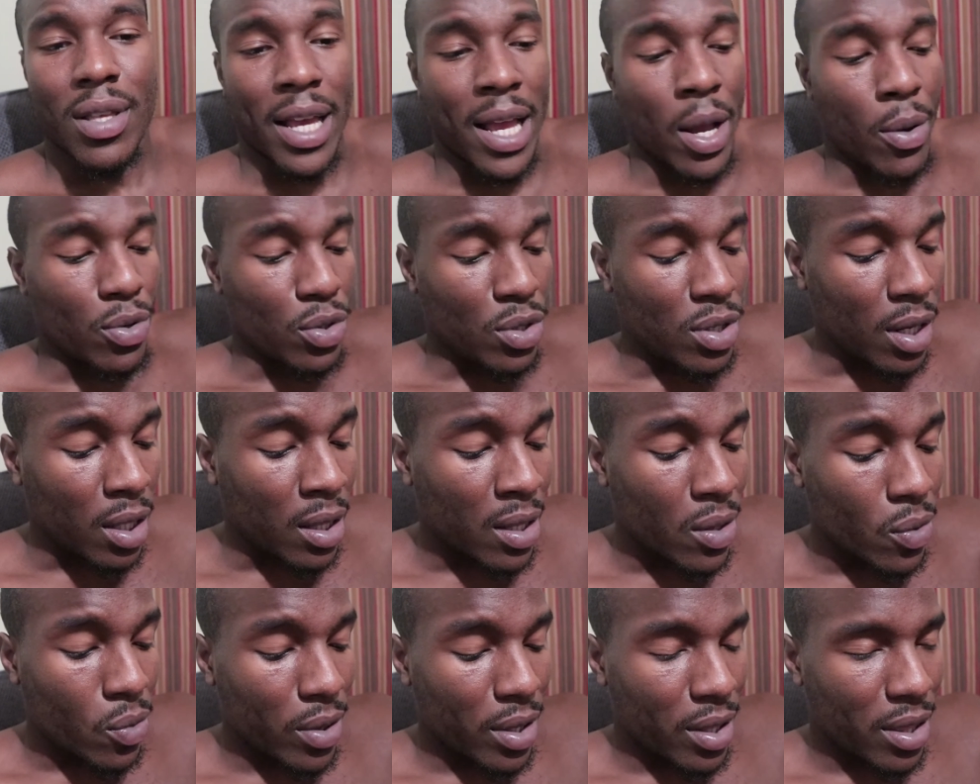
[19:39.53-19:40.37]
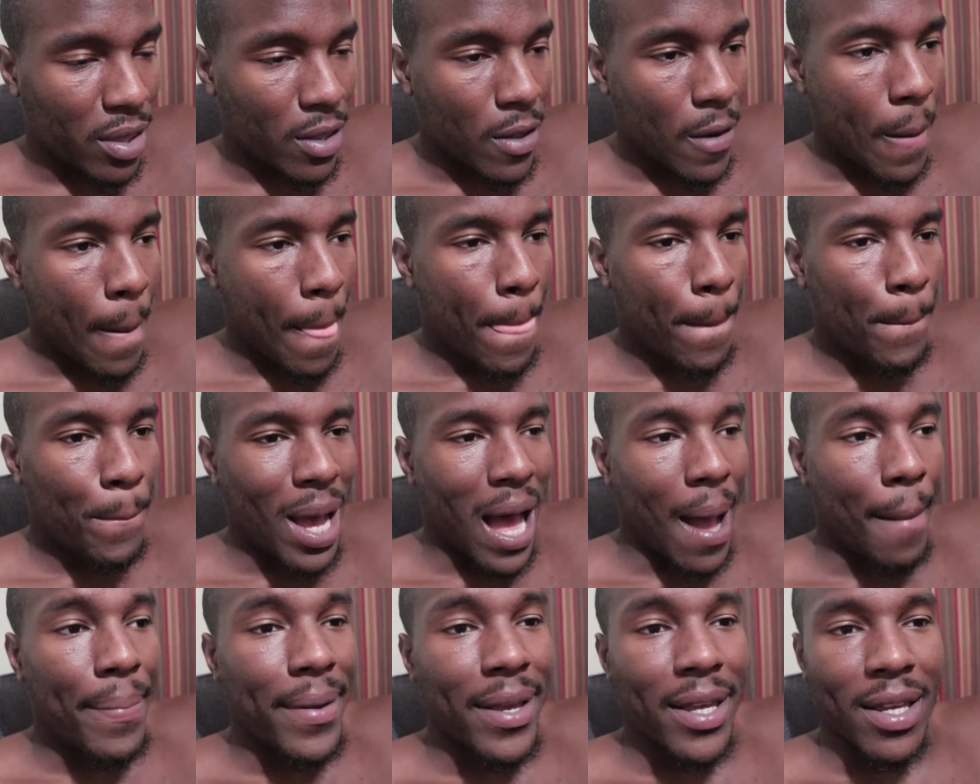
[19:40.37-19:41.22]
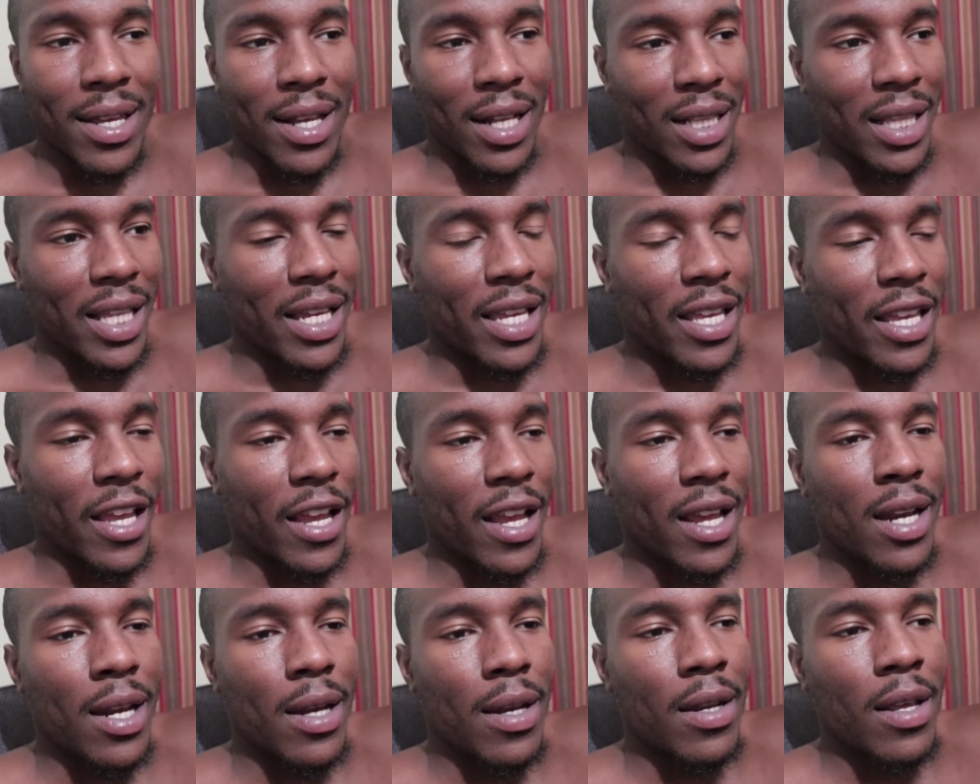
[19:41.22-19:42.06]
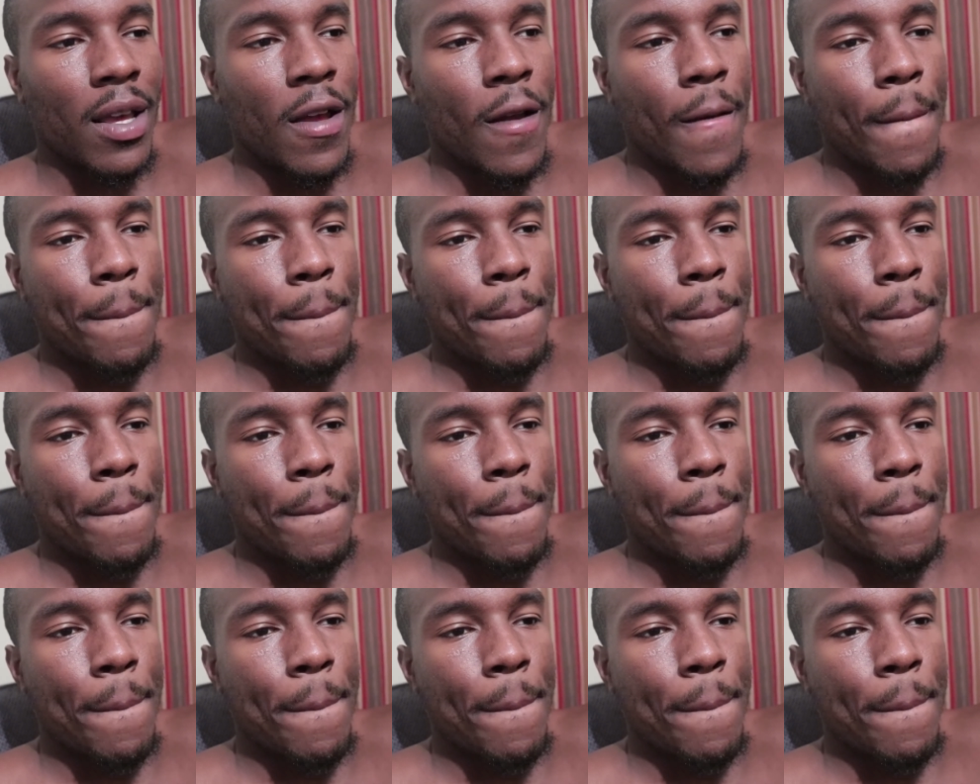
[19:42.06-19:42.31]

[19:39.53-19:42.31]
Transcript: Like I was dealing with popping and clicking and